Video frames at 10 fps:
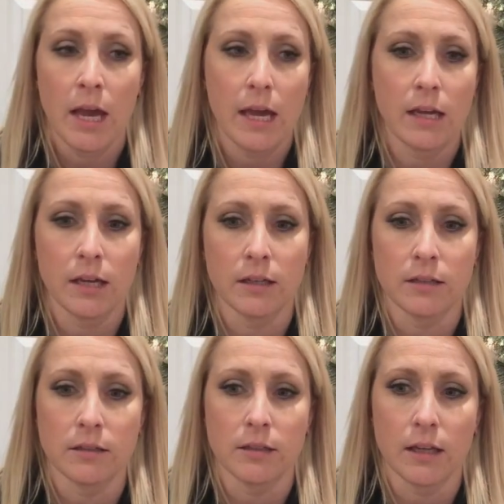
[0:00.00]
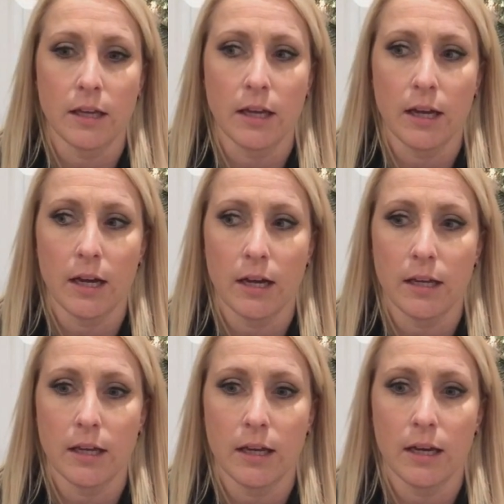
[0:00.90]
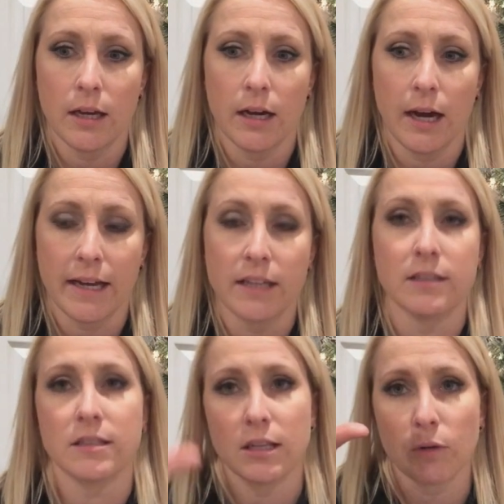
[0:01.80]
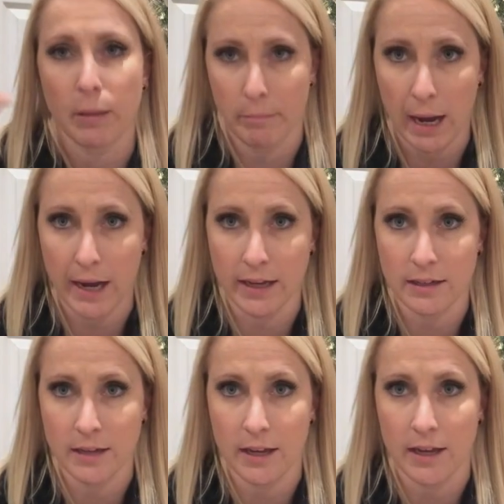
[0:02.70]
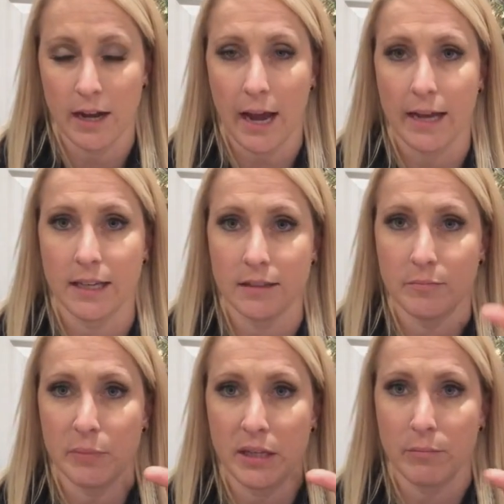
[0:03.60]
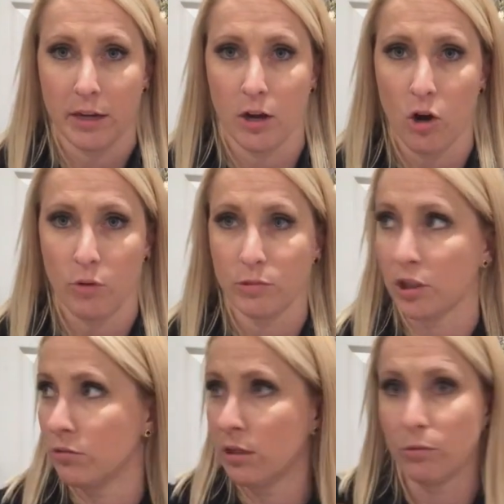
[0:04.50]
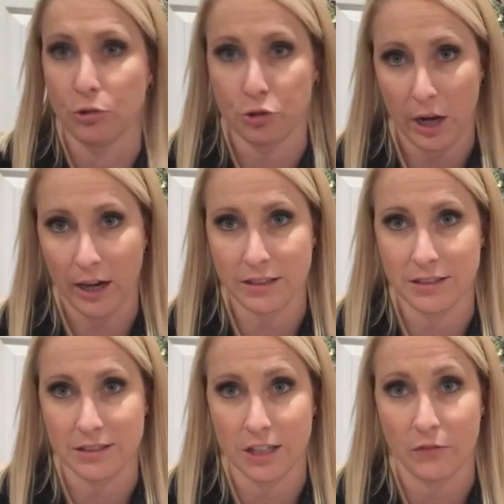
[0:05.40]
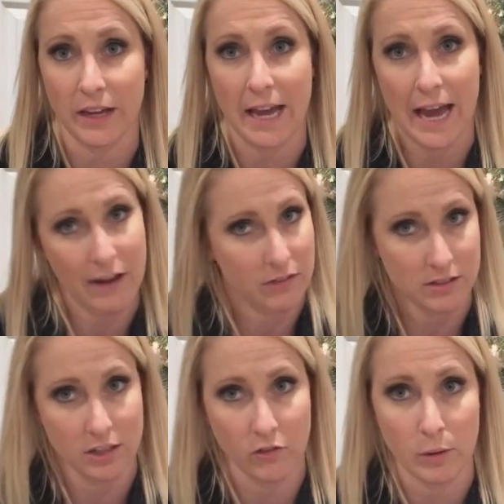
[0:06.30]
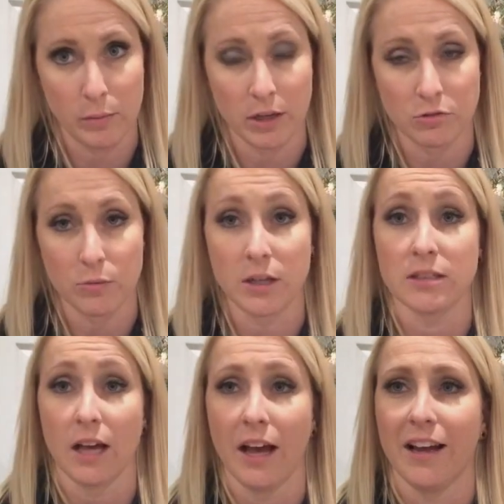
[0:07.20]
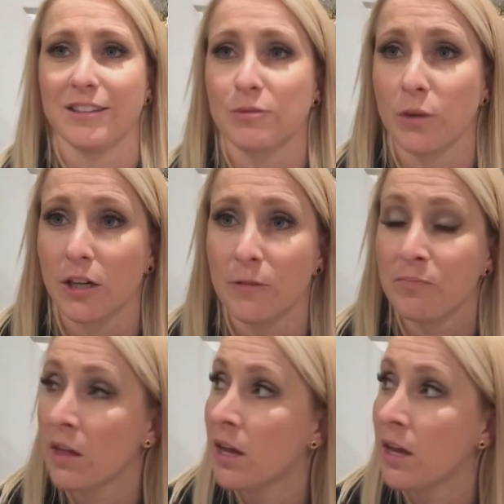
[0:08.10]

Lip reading: and I can see what I'm buying and I can be in my home to go double check to see if I have that stuff in my pantry, because I swear